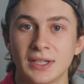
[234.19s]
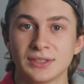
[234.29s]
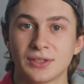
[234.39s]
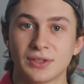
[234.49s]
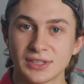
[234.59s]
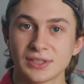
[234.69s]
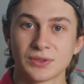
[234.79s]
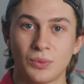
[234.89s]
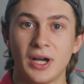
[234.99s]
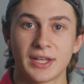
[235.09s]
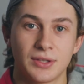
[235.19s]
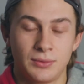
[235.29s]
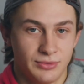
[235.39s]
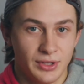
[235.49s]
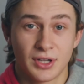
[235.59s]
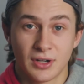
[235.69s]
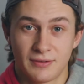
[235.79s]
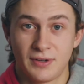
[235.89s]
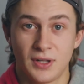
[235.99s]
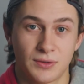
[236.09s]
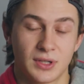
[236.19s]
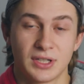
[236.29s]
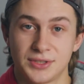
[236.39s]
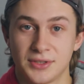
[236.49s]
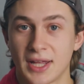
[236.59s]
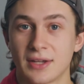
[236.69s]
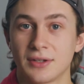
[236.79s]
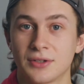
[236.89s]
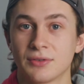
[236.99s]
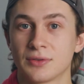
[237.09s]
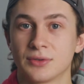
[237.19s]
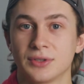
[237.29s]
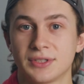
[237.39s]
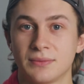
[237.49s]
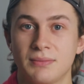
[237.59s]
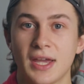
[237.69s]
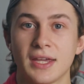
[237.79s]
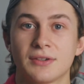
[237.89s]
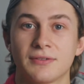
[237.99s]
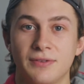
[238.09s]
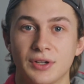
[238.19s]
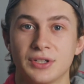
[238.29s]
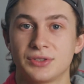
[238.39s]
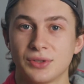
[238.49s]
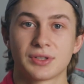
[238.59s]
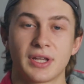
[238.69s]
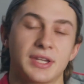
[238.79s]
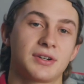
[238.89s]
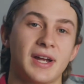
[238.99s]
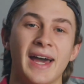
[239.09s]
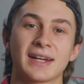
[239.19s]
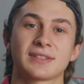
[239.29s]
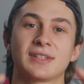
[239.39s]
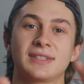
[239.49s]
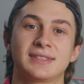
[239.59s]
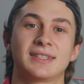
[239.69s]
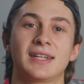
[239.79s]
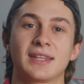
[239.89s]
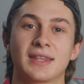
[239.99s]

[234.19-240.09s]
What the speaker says: So this is why you really are following the 180-degree rules to make your footage look like you're actually sitting